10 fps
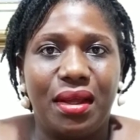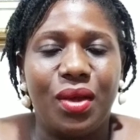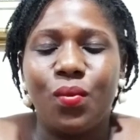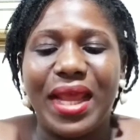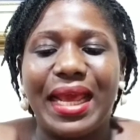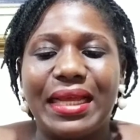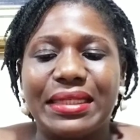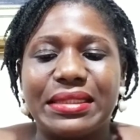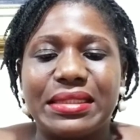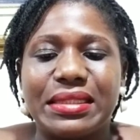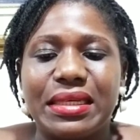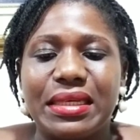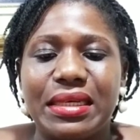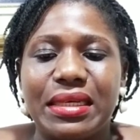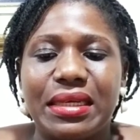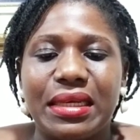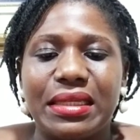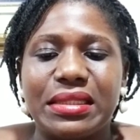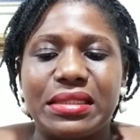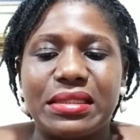whether it
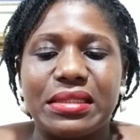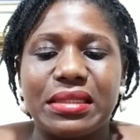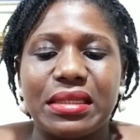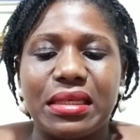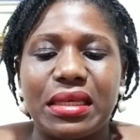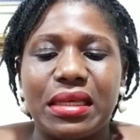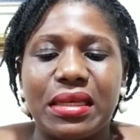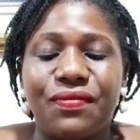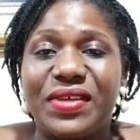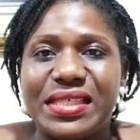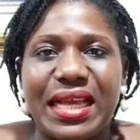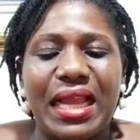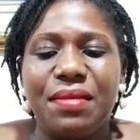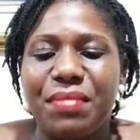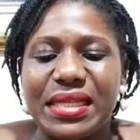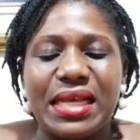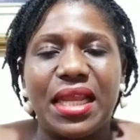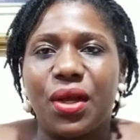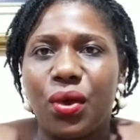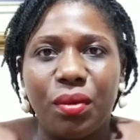is physically, mentally,
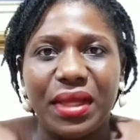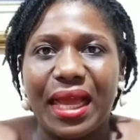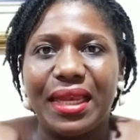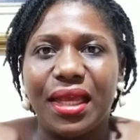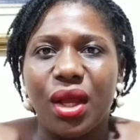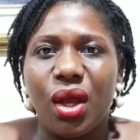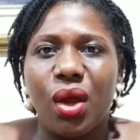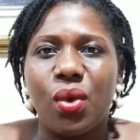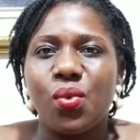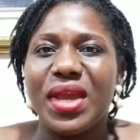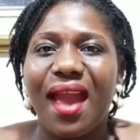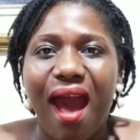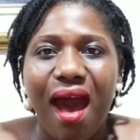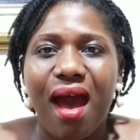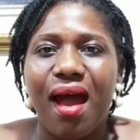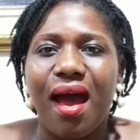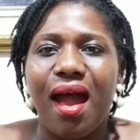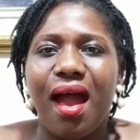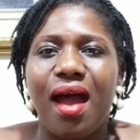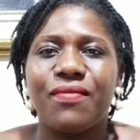economically, we are
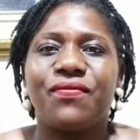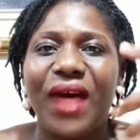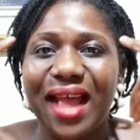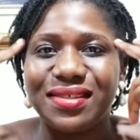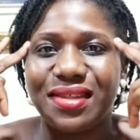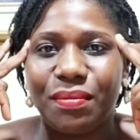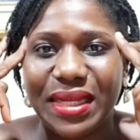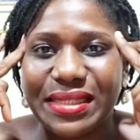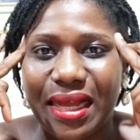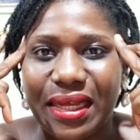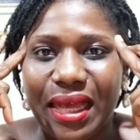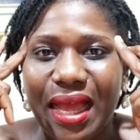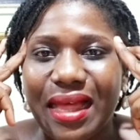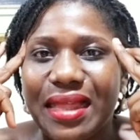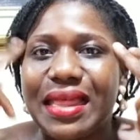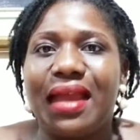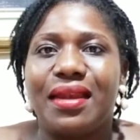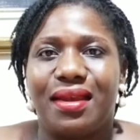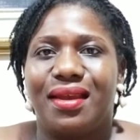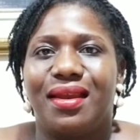faster mentally than
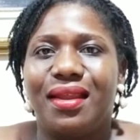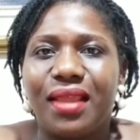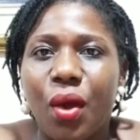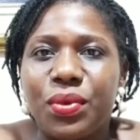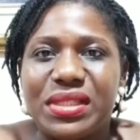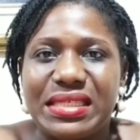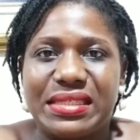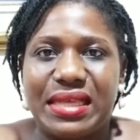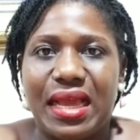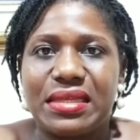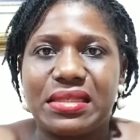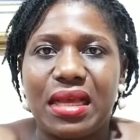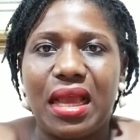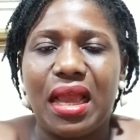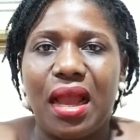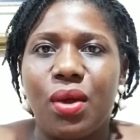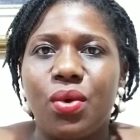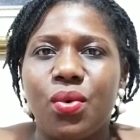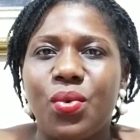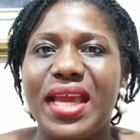the opposite sex.
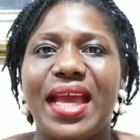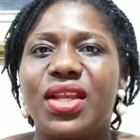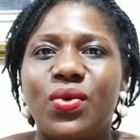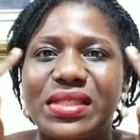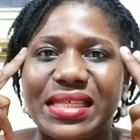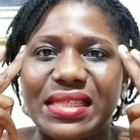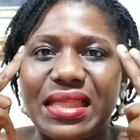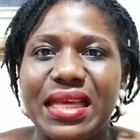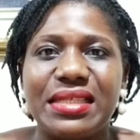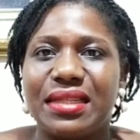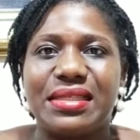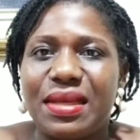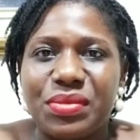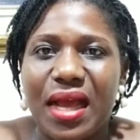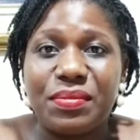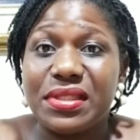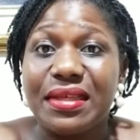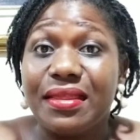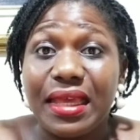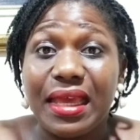We can do 16 things at the same time, still
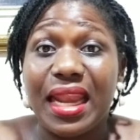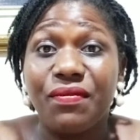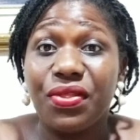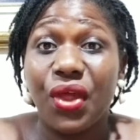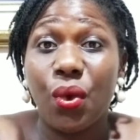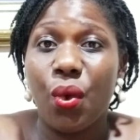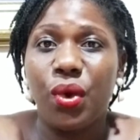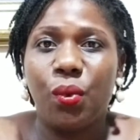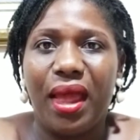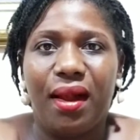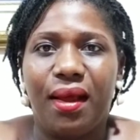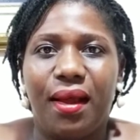think and everything are going well.